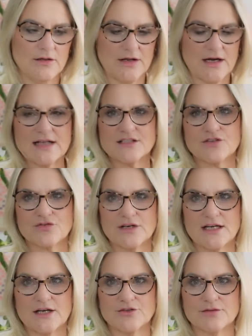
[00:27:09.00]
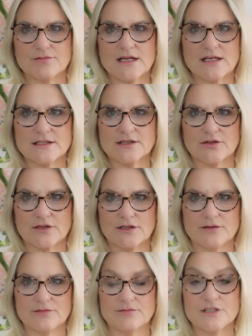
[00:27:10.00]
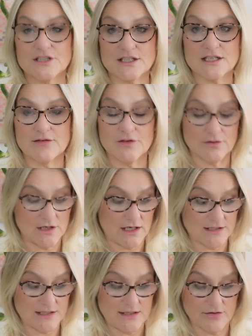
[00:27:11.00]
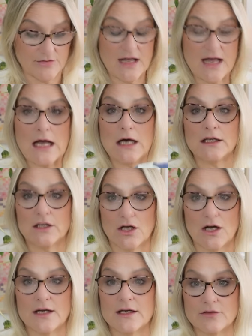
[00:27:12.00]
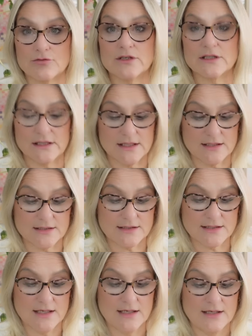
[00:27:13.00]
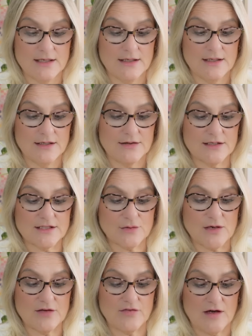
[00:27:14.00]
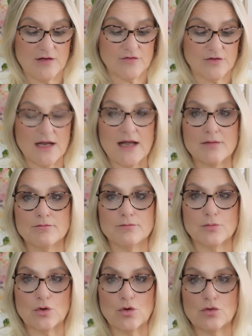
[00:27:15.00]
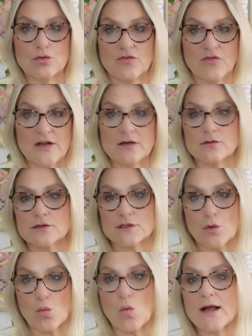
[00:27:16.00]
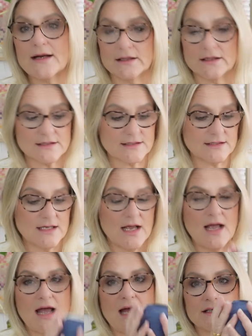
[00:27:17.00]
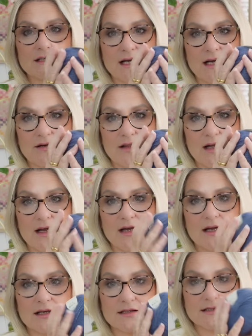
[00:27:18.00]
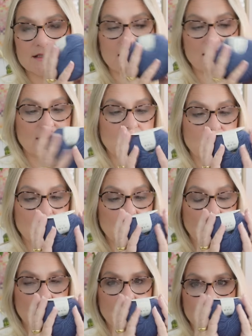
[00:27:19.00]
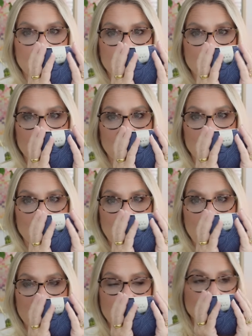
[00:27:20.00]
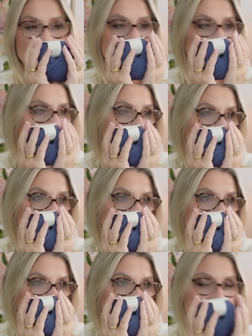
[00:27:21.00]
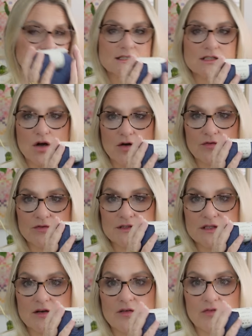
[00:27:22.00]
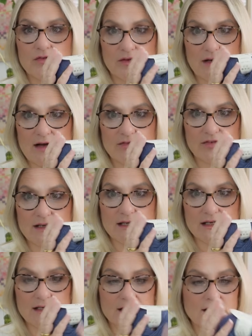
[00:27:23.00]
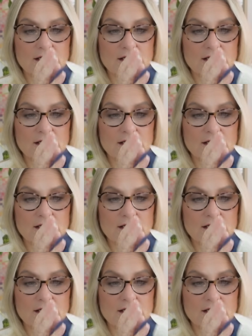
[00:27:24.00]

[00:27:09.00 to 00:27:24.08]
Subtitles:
that has 300 metres on it, just to give you an idea of how light it really is. This 25-gram ball feels weightless, and yet there is a incredibly soft, fluffy